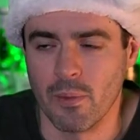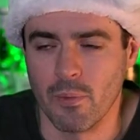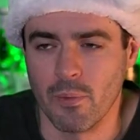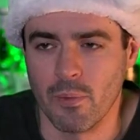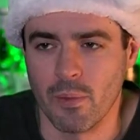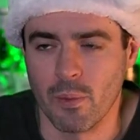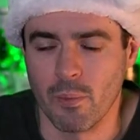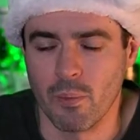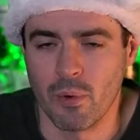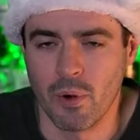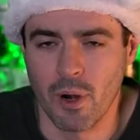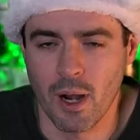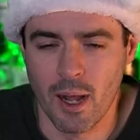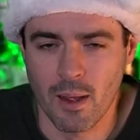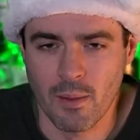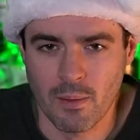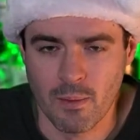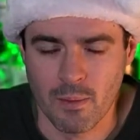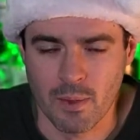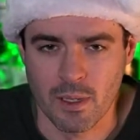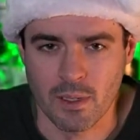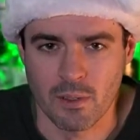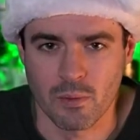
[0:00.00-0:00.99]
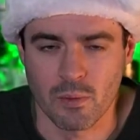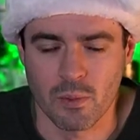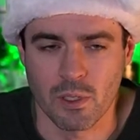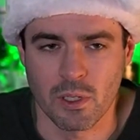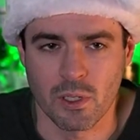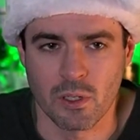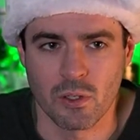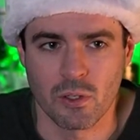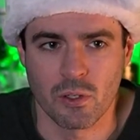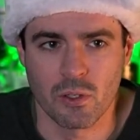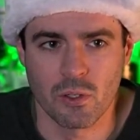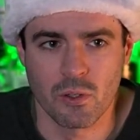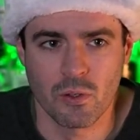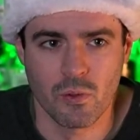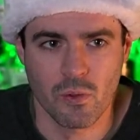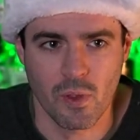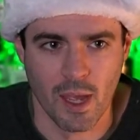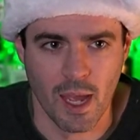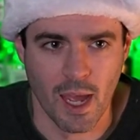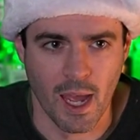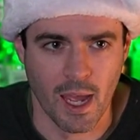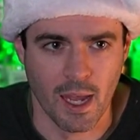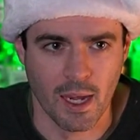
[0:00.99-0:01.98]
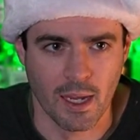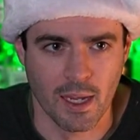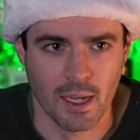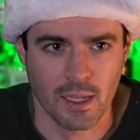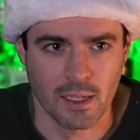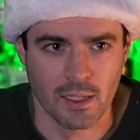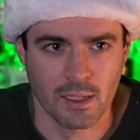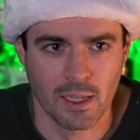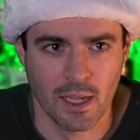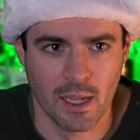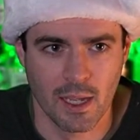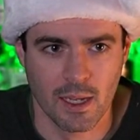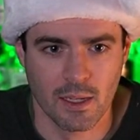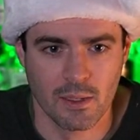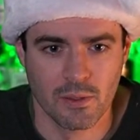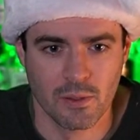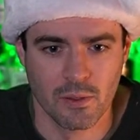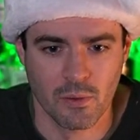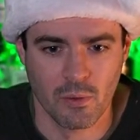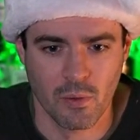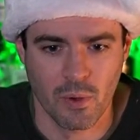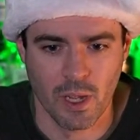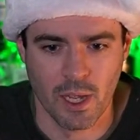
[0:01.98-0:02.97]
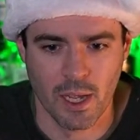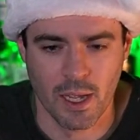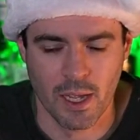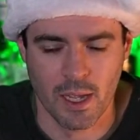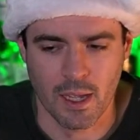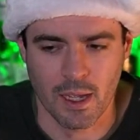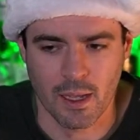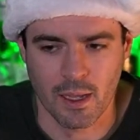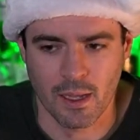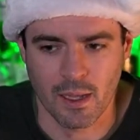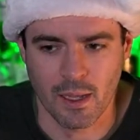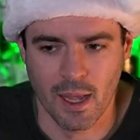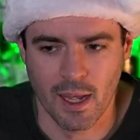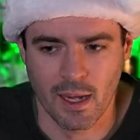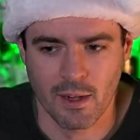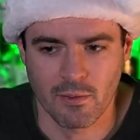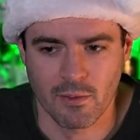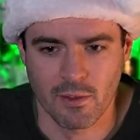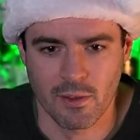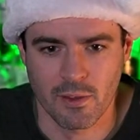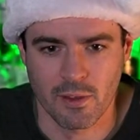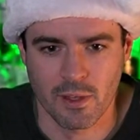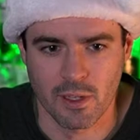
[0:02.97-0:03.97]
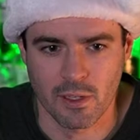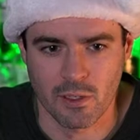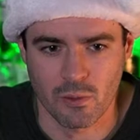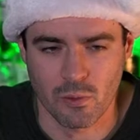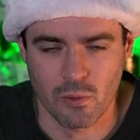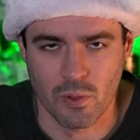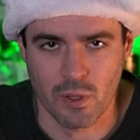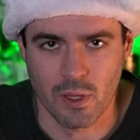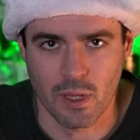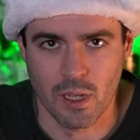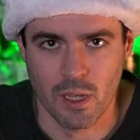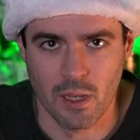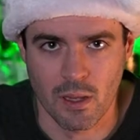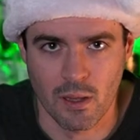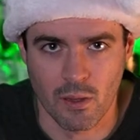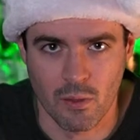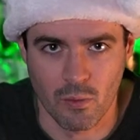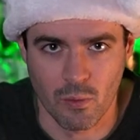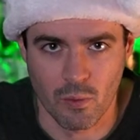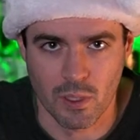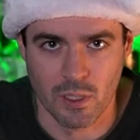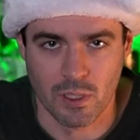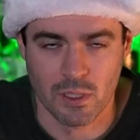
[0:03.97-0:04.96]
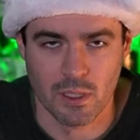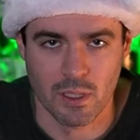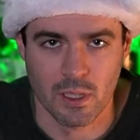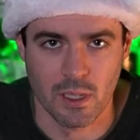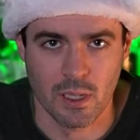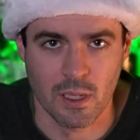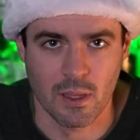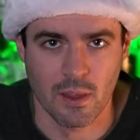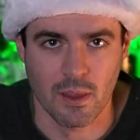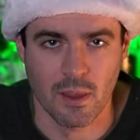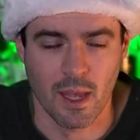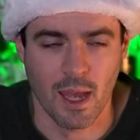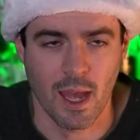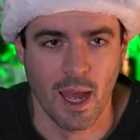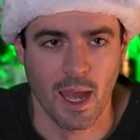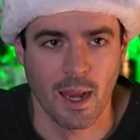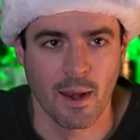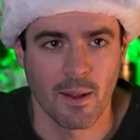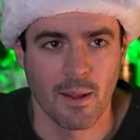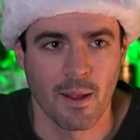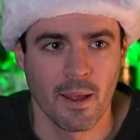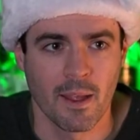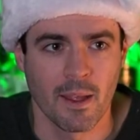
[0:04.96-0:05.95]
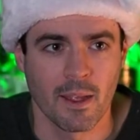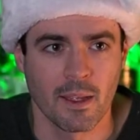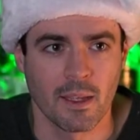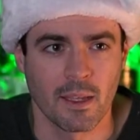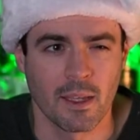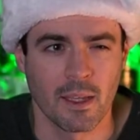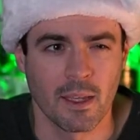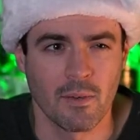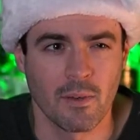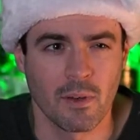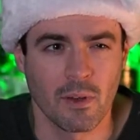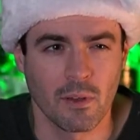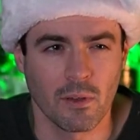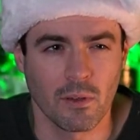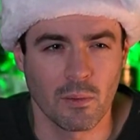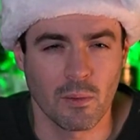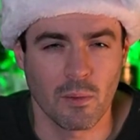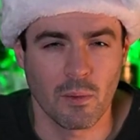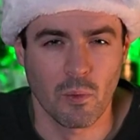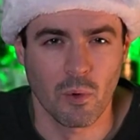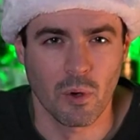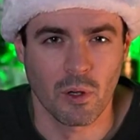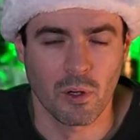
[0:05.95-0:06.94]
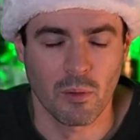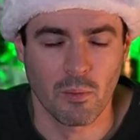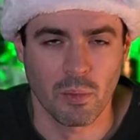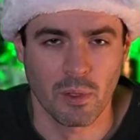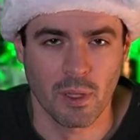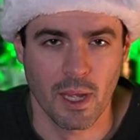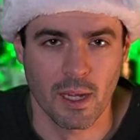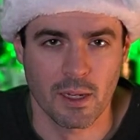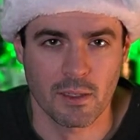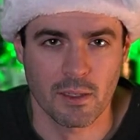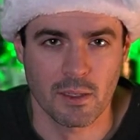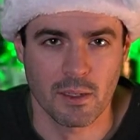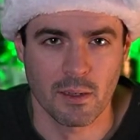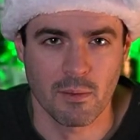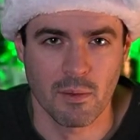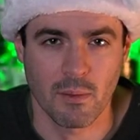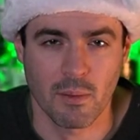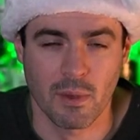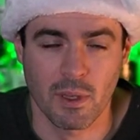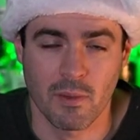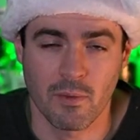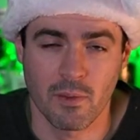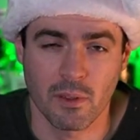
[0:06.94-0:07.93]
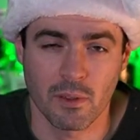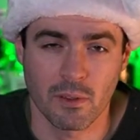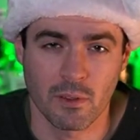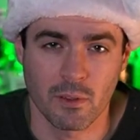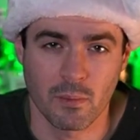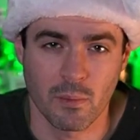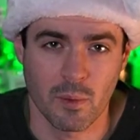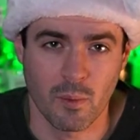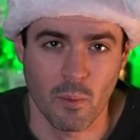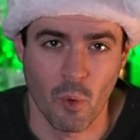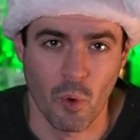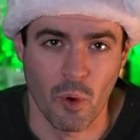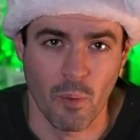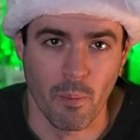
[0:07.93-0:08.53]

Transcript: The problem is when you do that, it takes away a lot of the things within the whiskey that give it a little bit more complexity, maybe give it a little bit more